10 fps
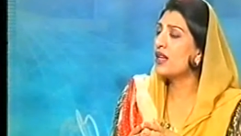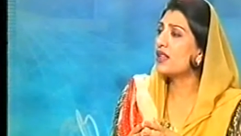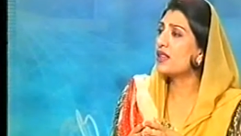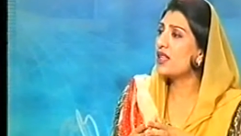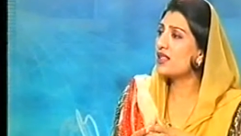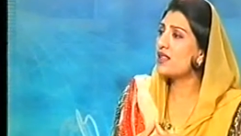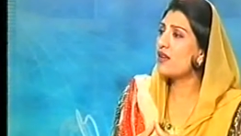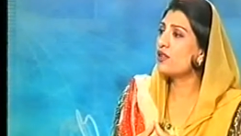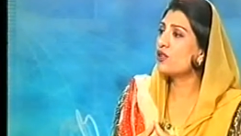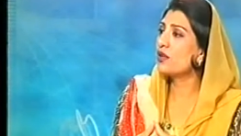This
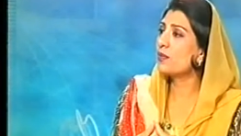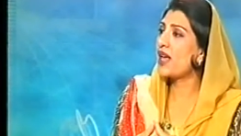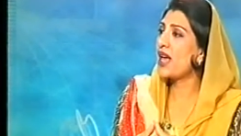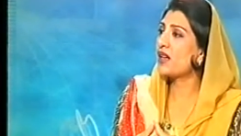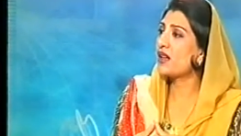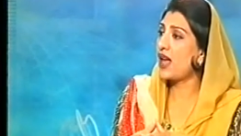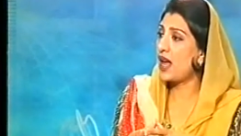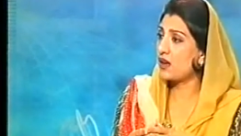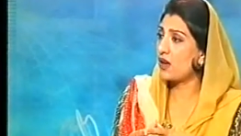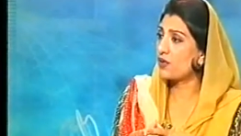devolution plan,
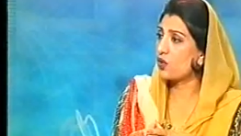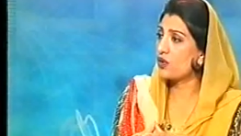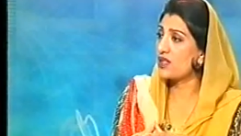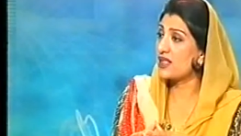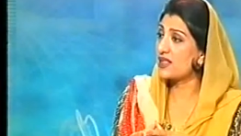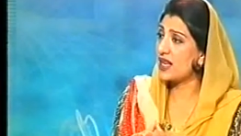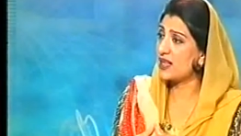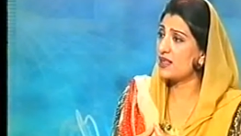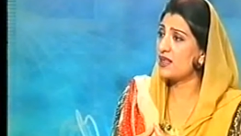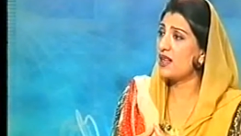and of course
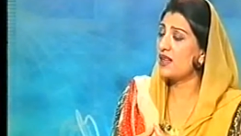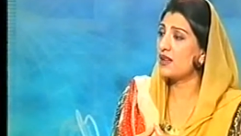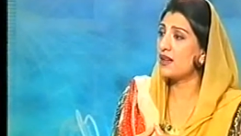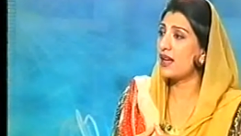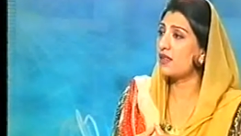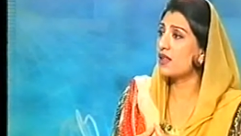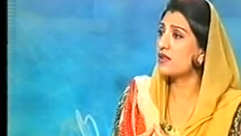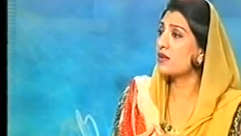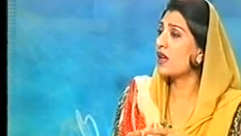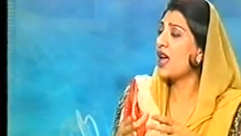exactly like
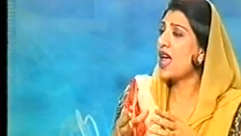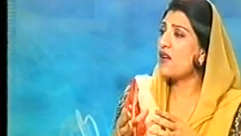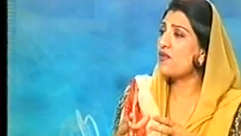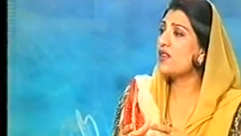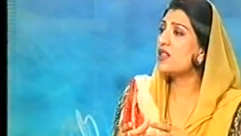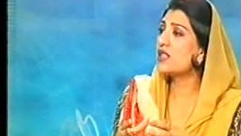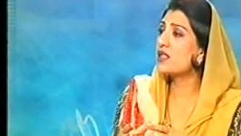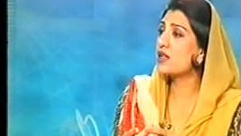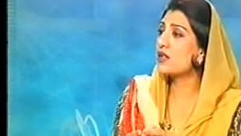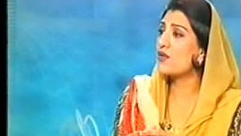this, every
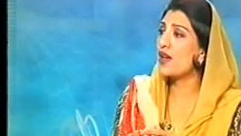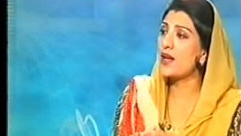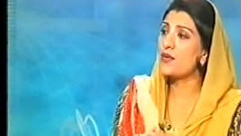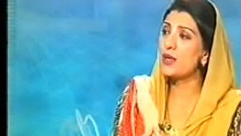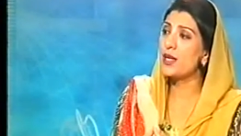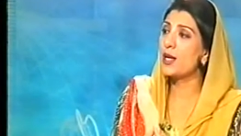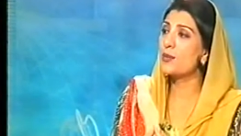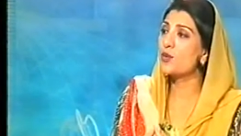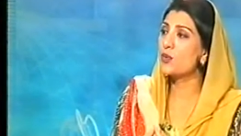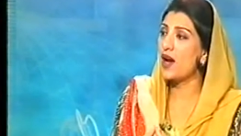dictator, whenever they come
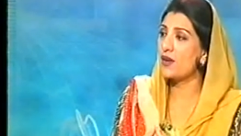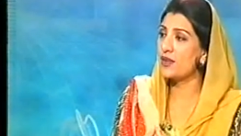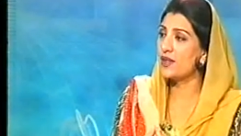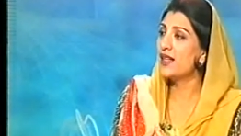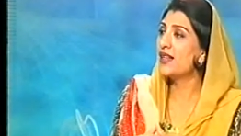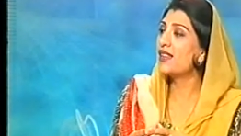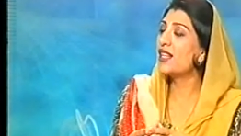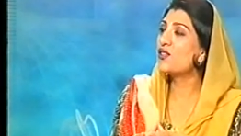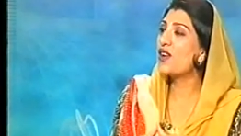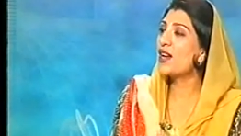to power, they
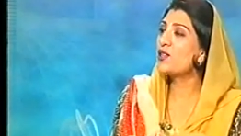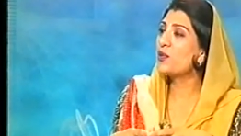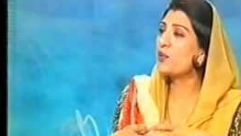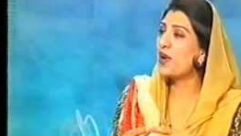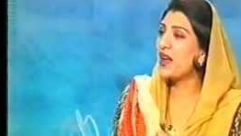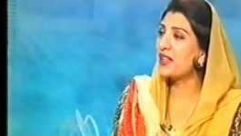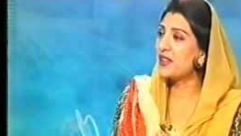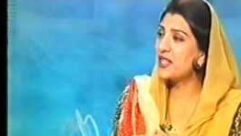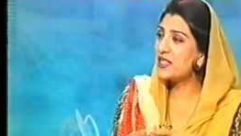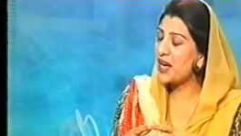try to bring
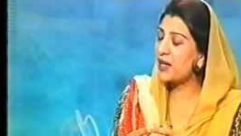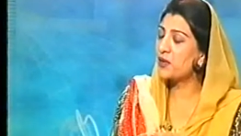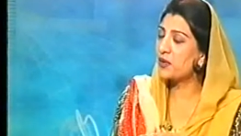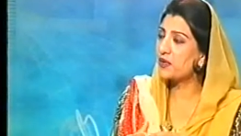these kind of